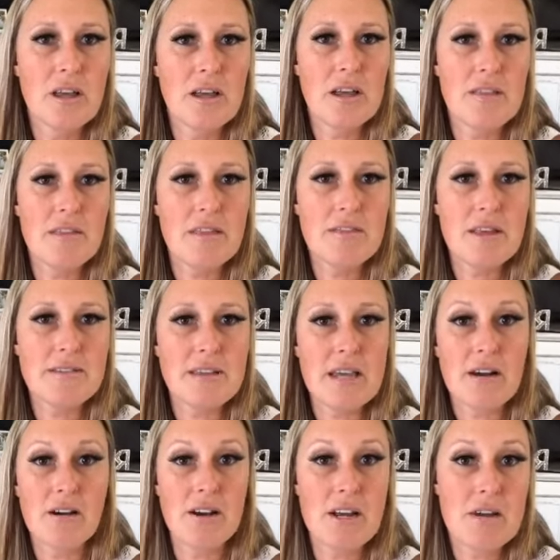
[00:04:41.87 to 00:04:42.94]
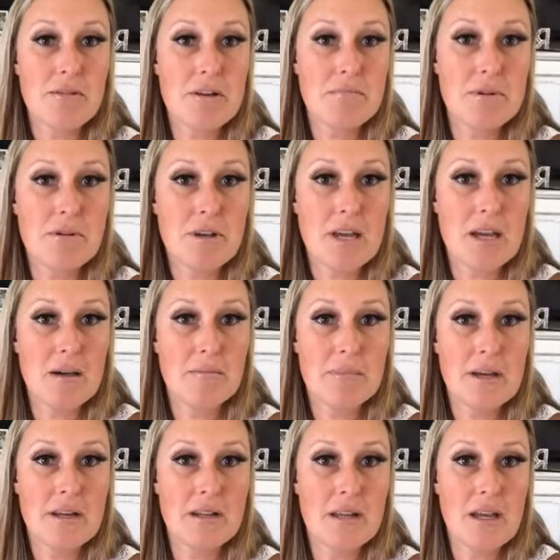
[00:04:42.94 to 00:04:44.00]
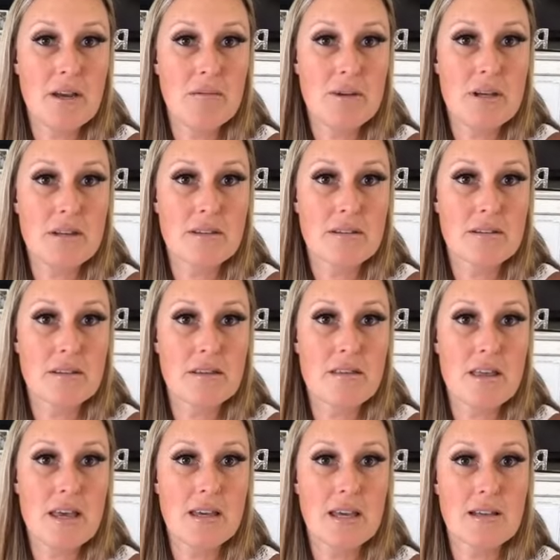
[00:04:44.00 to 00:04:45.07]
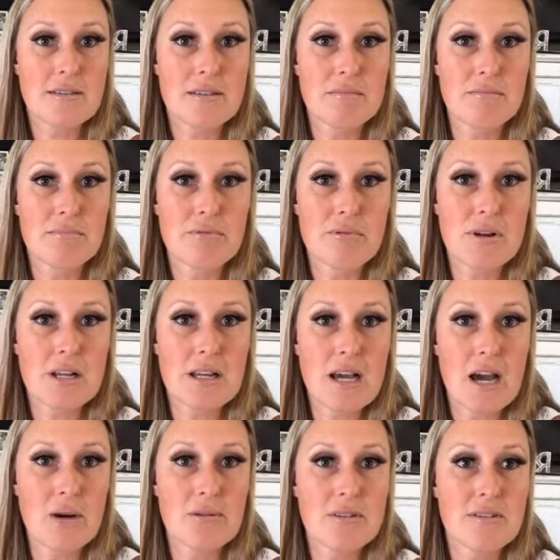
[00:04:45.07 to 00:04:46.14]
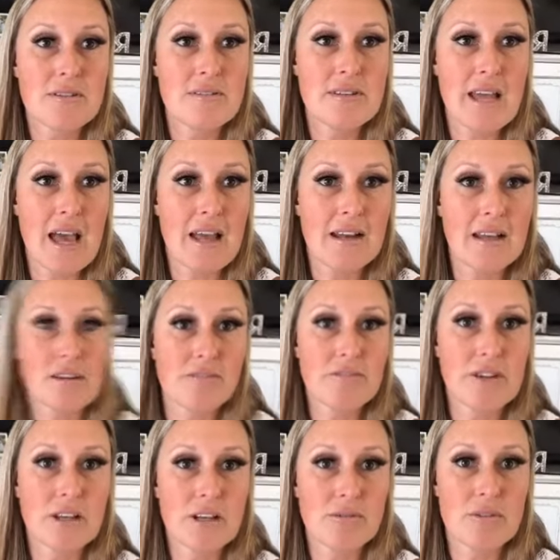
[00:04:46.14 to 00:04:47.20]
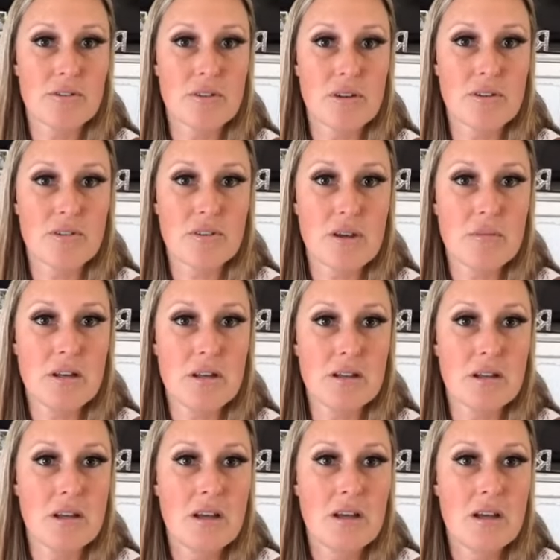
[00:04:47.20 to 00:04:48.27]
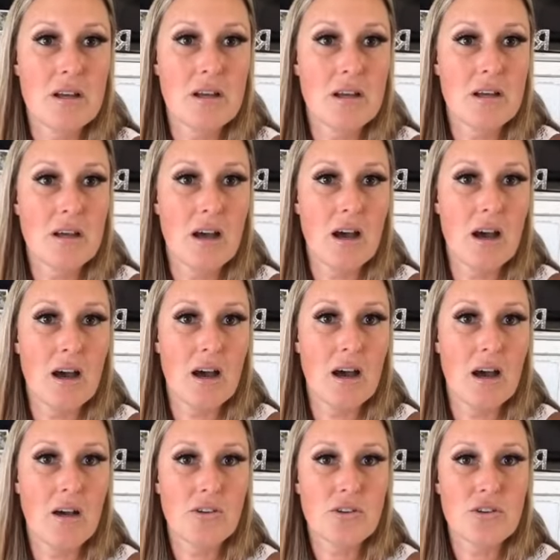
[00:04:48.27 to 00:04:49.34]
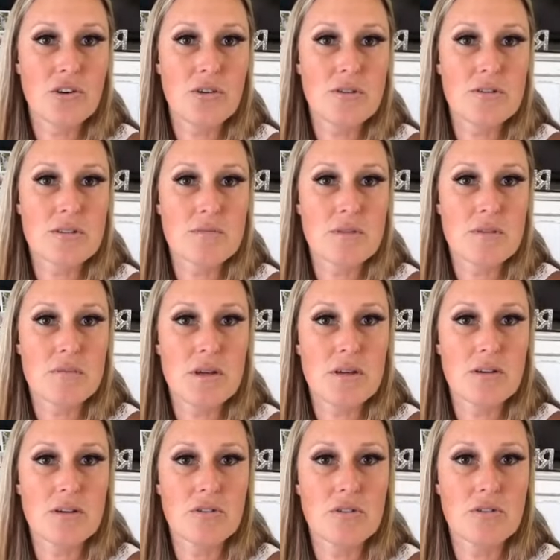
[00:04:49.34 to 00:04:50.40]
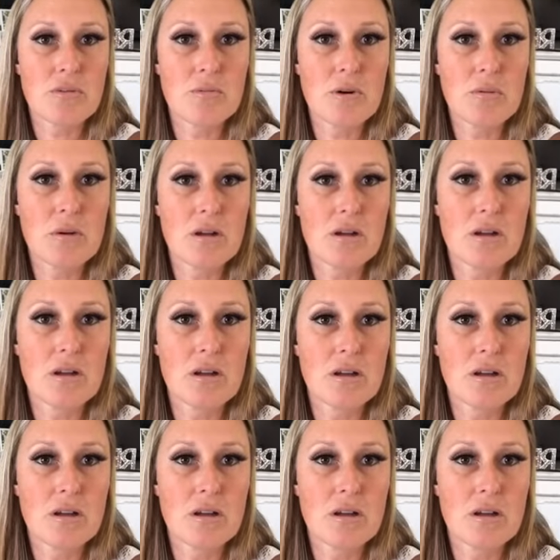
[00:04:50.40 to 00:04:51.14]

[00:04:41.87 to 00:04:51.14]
And then they take our eight-week boot camp, and in eight weeks, they get some pretty outstanding freaking results. I mean, uh, I'll show you some of them here in just a moment.